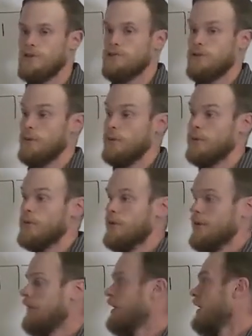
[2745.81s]
so
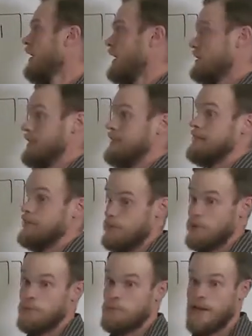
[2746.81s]
it's a
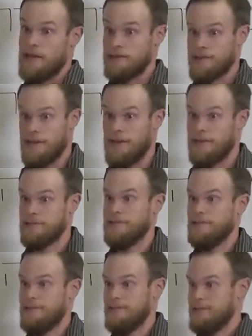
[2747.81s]
difficult balancing
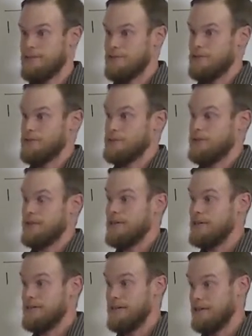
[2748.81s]
act to put
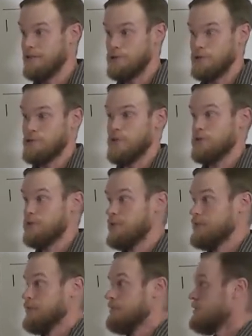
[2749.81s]
that into English, especially
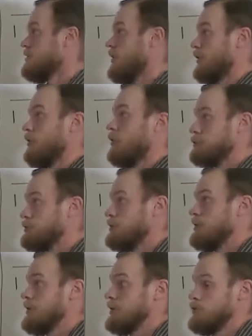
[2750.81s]
since our
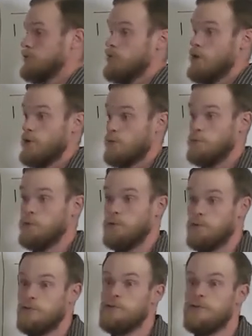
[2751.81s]
culture is so far
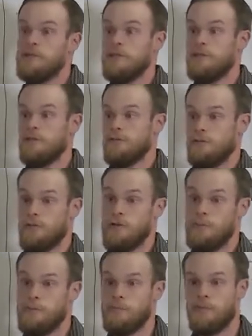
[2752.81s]
removed
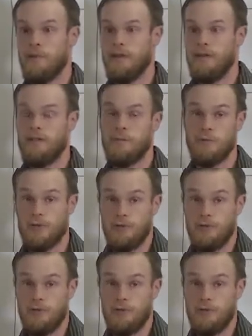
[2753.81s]
from Hebrew